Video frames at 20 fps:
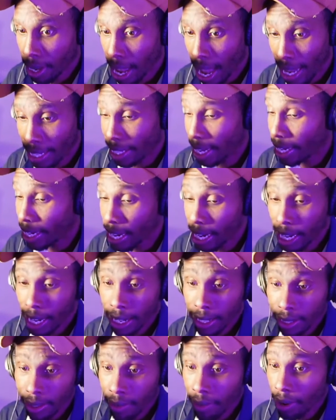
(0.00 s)
as they did
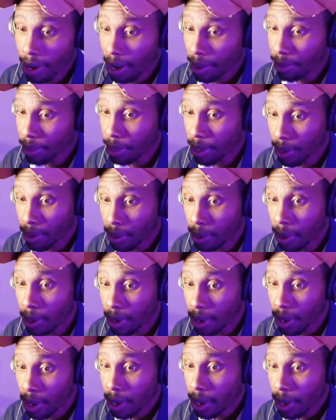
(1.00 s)
against the Rams. So,
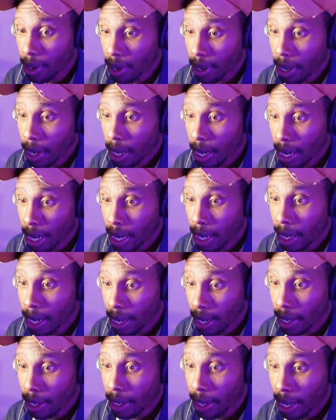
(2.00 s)

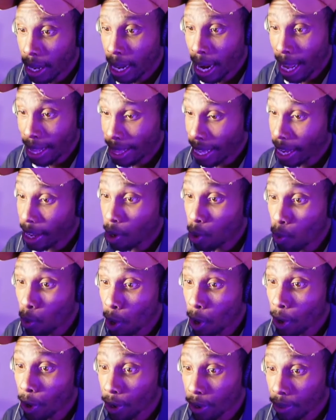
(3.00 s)
and I think it'll
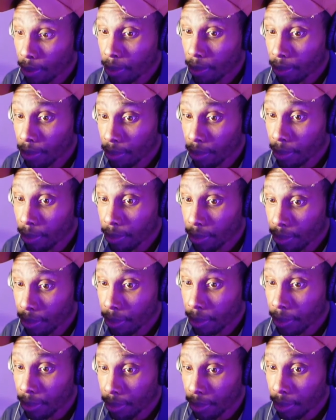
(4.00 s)
work.
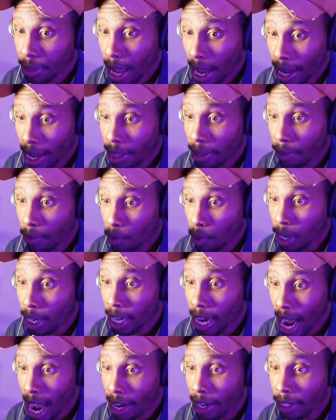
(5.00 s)
I got the
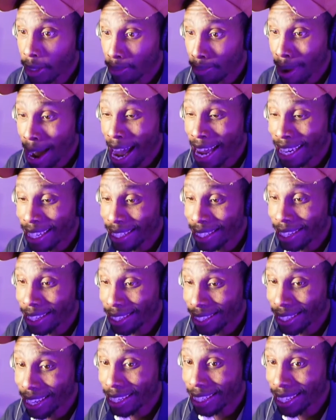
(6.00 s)
49ers minus the
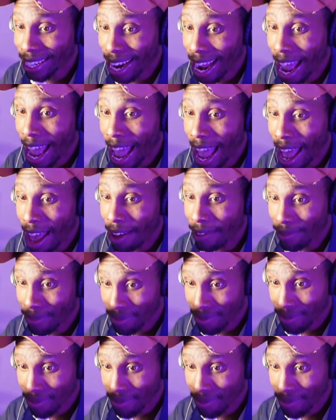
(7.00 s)
6.5.